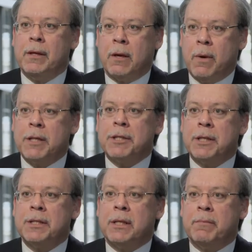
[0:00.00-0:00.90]
the
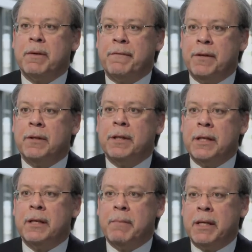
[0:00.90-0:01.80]
questions that have been
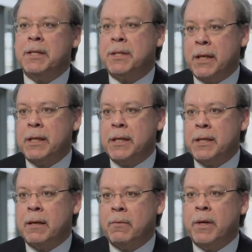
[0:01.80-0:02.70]
fielded in the many
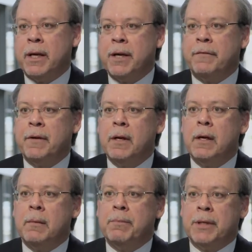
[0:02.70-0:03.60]
studies that we have
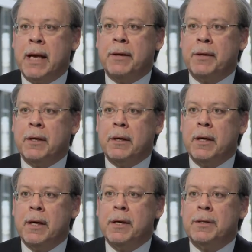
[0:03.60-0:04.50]
put out
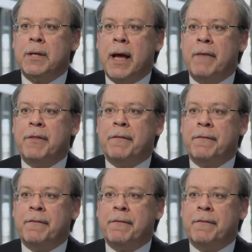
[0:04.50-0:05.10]
there to have